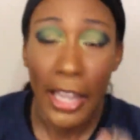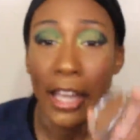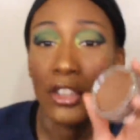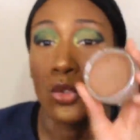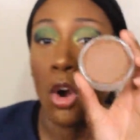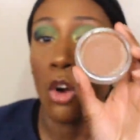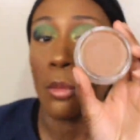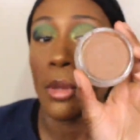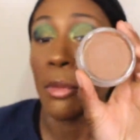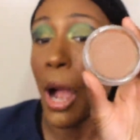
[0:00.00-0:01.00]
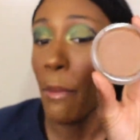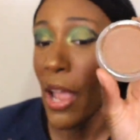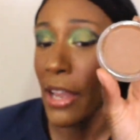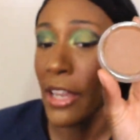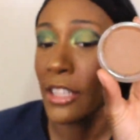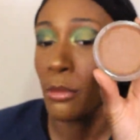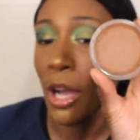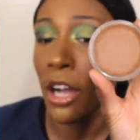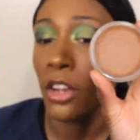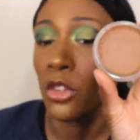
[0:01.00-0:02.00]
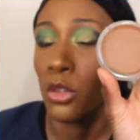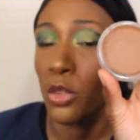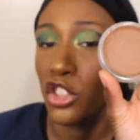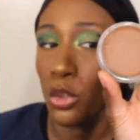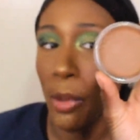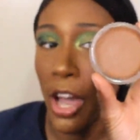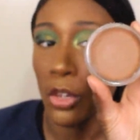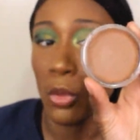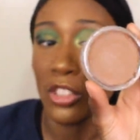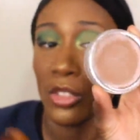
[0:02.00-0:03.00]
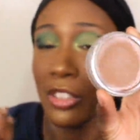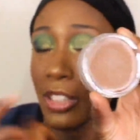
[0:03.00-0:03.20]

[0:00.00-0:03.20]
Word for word: and you all remember I panned my other original powder one so this